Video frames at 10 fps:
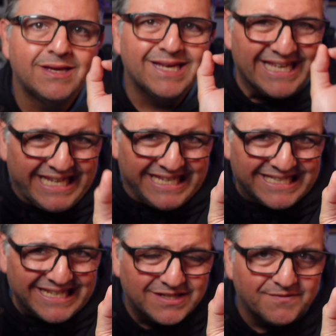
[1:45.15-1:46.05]

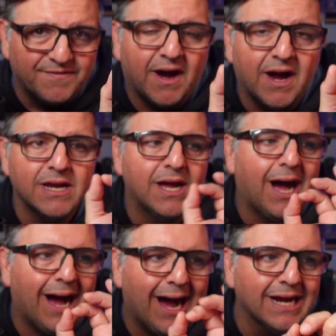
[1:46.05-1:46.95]
easy to find
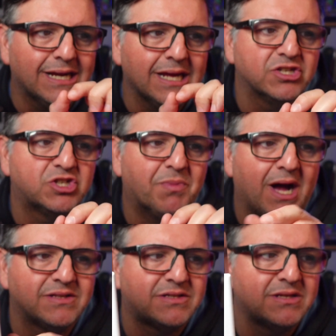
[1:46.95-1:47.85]
hiding
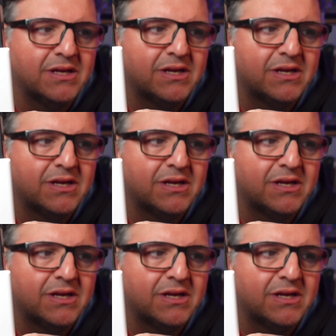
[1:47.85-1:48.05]
spots.